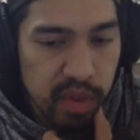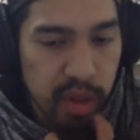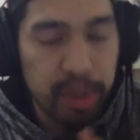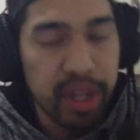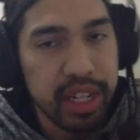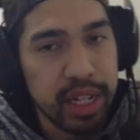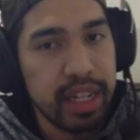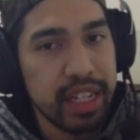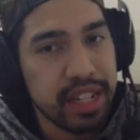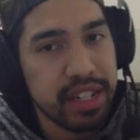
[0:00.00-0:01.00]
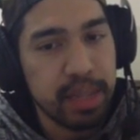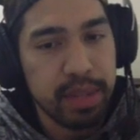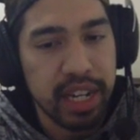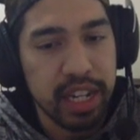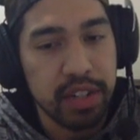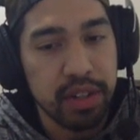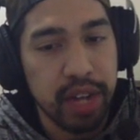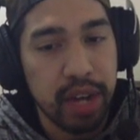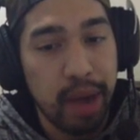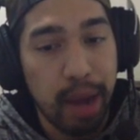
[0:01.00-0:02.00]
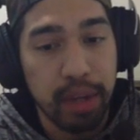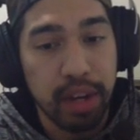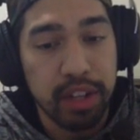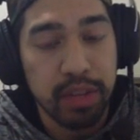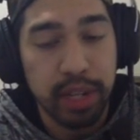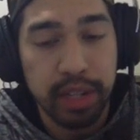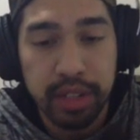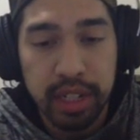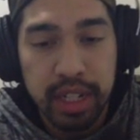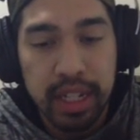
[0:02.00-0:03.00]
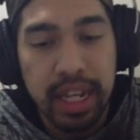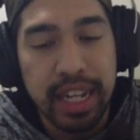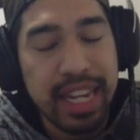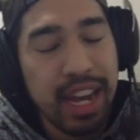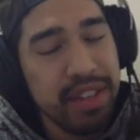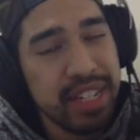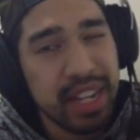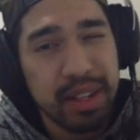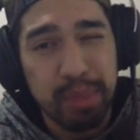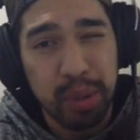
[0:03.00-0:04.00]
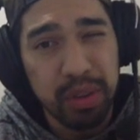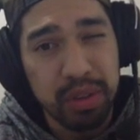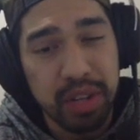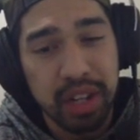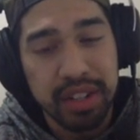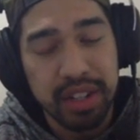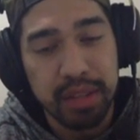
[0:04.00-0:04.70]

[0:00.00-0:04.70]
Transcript: But he, he lands the same attack, so now I'm gone as well. And now he's got both Lunalas on the